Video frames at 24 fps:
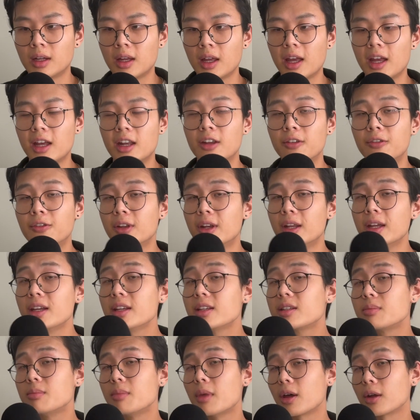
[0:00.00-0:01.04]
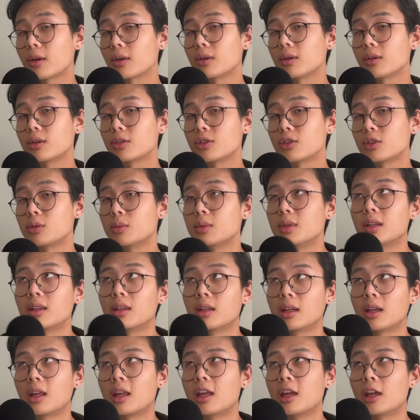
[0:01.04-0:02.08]
And if it is metal, do we
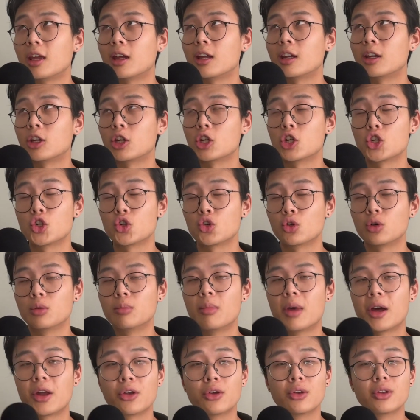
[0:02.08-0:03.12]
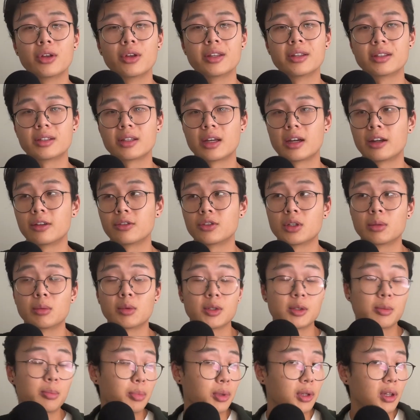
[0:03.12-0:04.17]
think he can control metal inside of
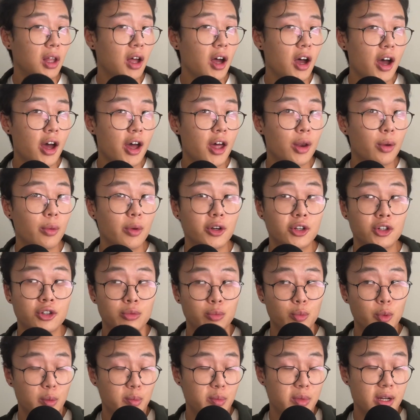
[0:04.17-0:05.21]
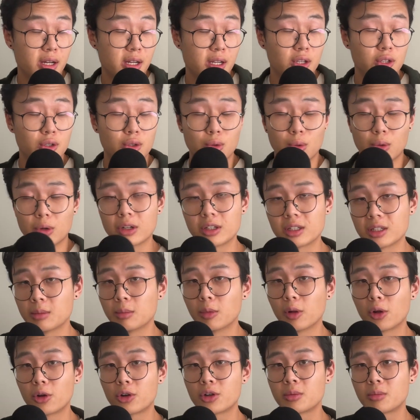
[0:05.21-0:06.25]
someone's blood, which would be sort of
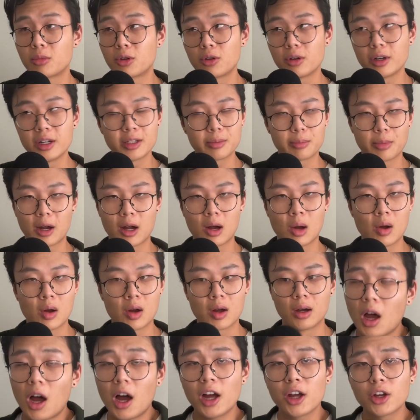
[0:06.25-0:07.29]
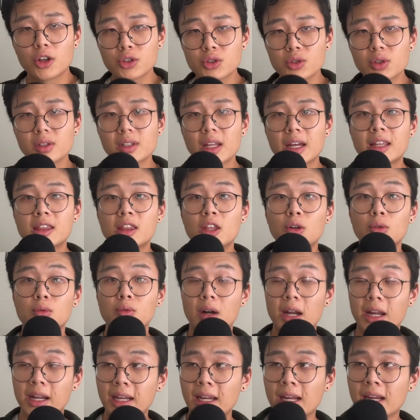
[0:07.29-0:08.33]
similar to Marie's power? I also like the
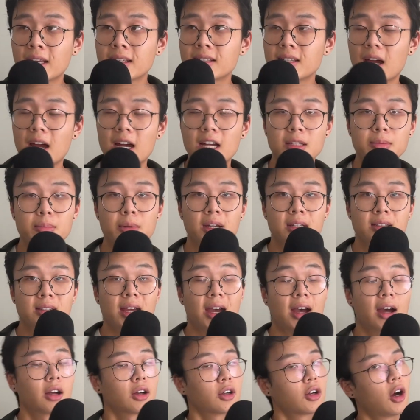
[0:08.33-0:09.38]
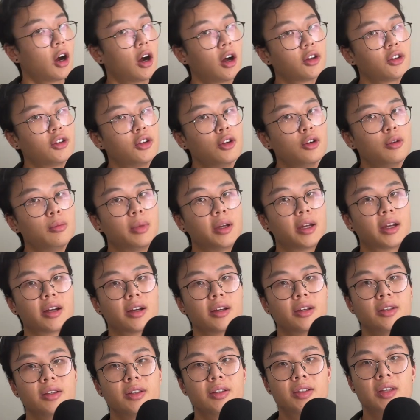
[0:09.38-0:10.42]
rankings aspect at God U
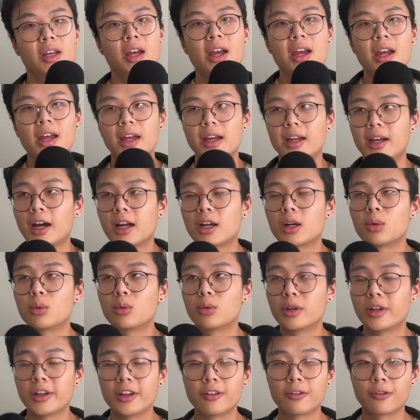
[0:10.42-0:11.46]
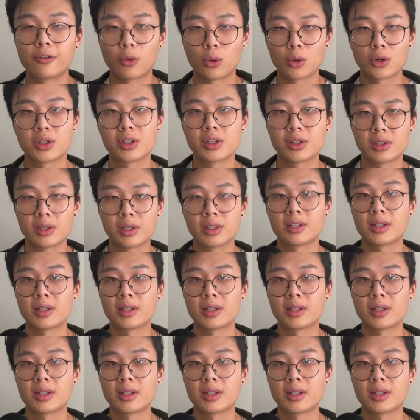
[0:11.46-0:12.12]
because it kind of reinforces this